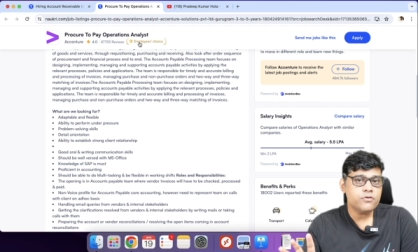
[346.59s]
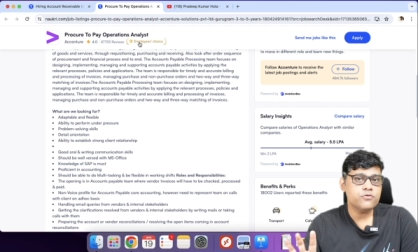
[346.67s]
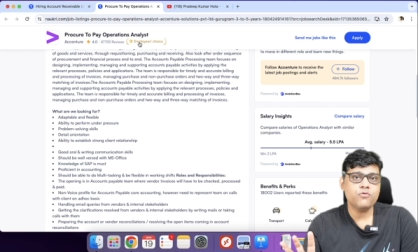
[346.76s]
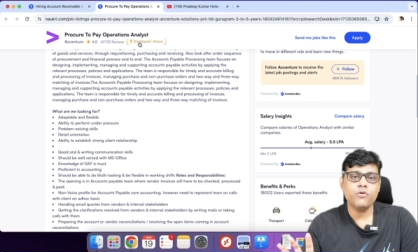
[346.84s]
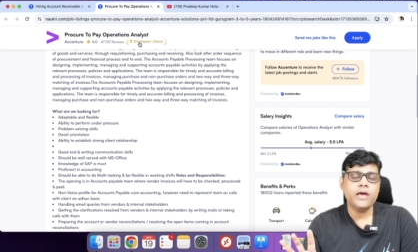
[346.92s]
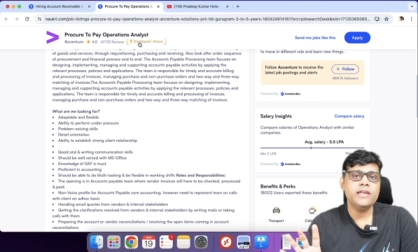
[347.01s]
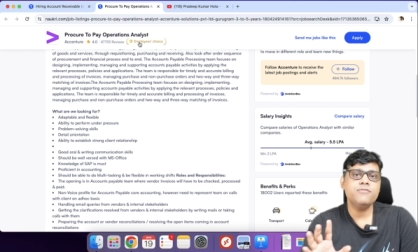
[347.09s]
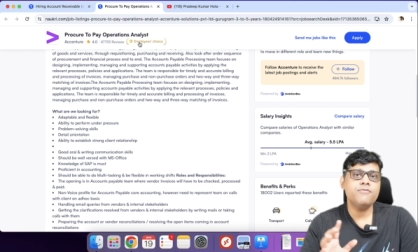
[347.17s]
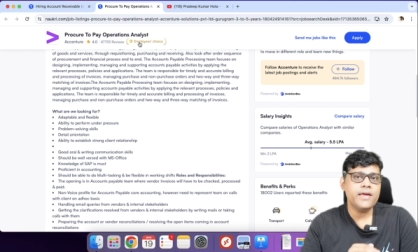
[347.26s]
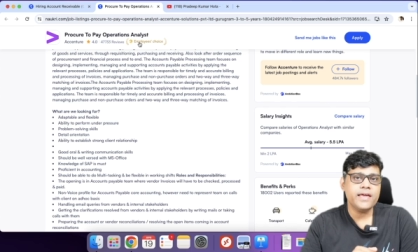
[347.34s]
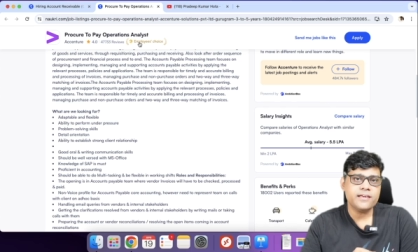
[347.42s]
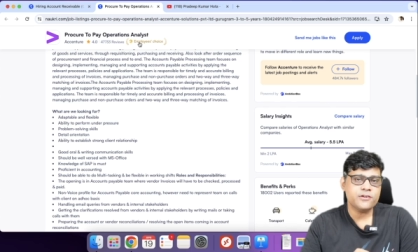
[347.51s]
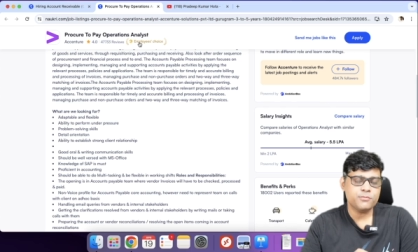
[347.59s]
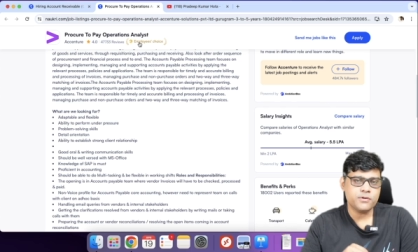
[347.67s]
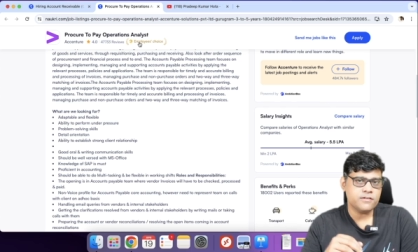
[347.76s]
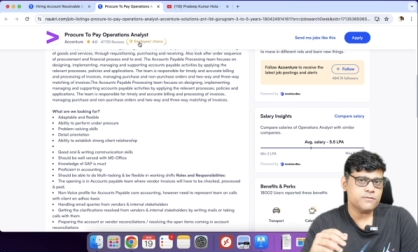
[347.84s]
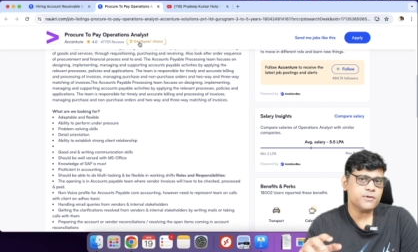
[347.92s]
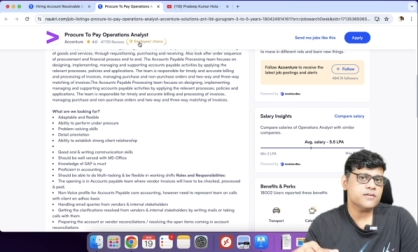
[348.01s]
show any fake
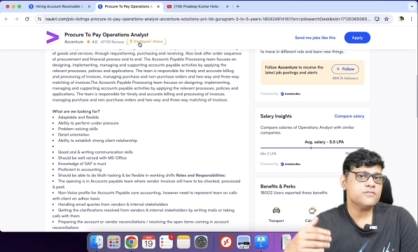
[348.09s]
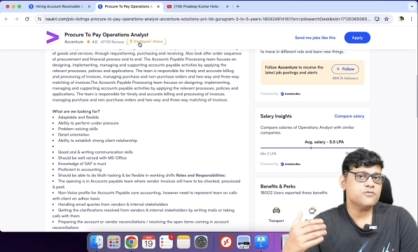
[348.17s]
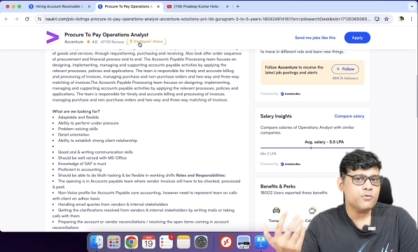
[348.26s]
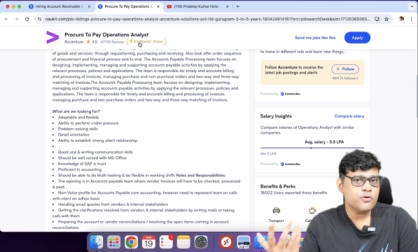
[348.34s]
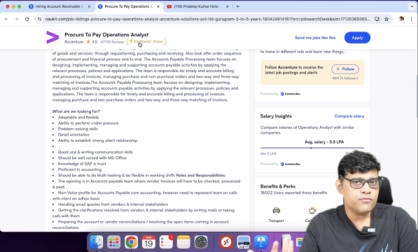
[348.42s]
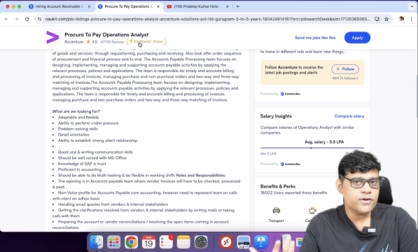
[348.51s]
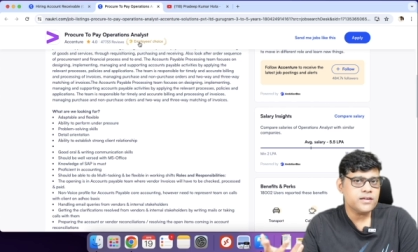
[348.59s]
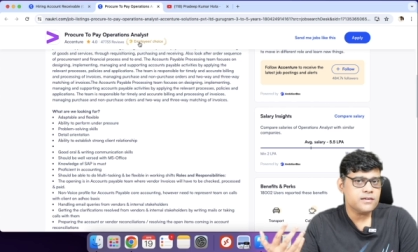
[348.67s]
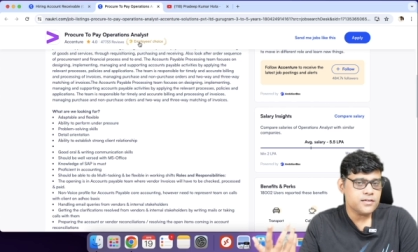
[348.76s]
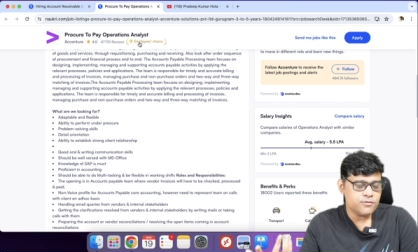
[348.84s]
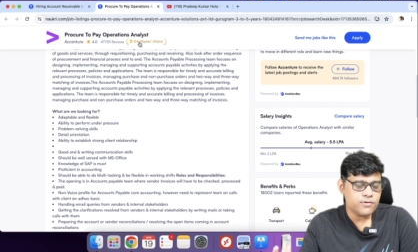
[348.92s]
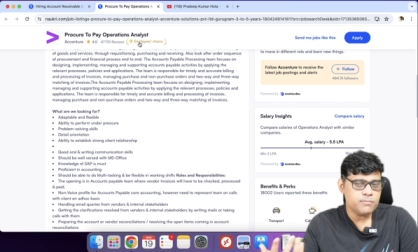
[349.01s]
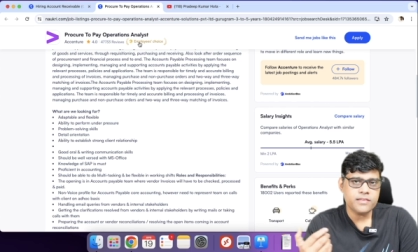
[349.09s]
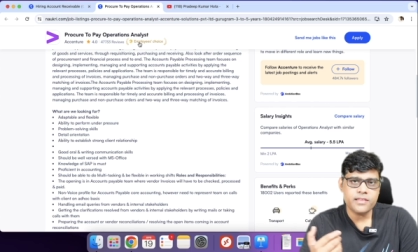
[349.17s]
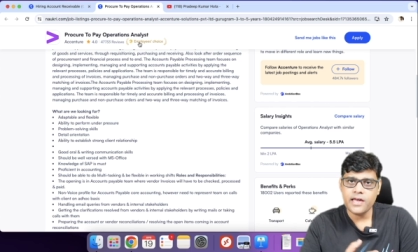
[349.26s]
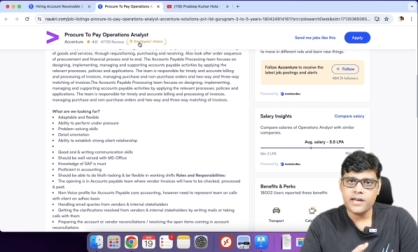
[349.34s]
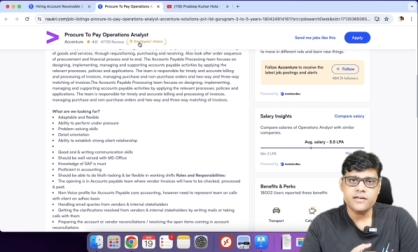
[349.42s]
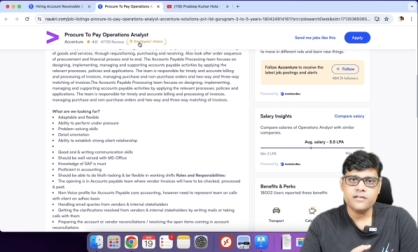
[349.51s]
experience because tomorrow when you will be
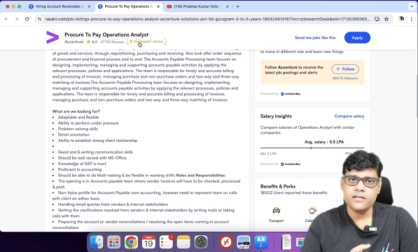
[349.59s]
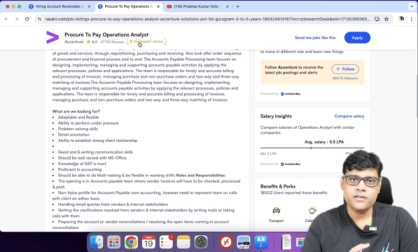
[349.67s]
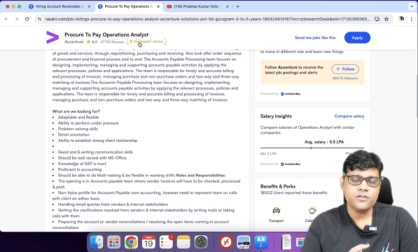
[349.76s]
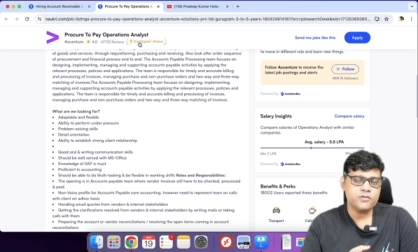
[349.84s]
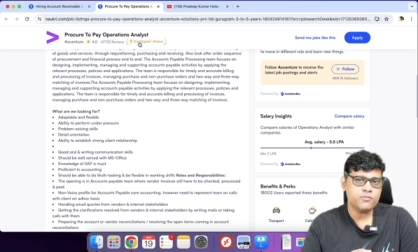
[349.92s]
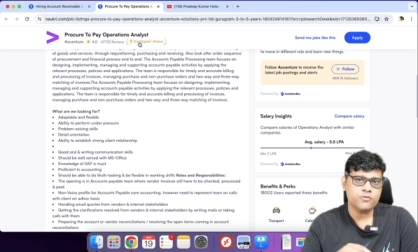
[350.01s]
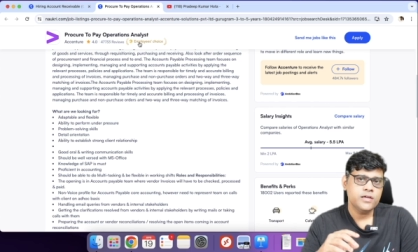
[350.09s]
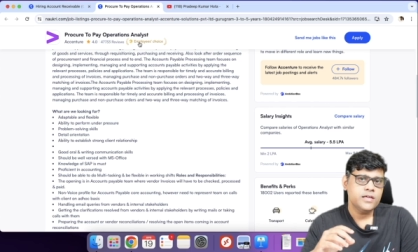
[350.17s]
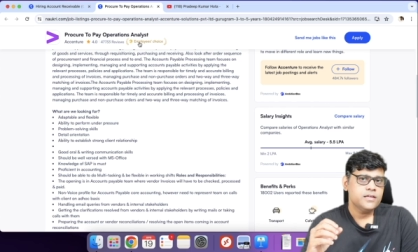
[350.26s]
there in interview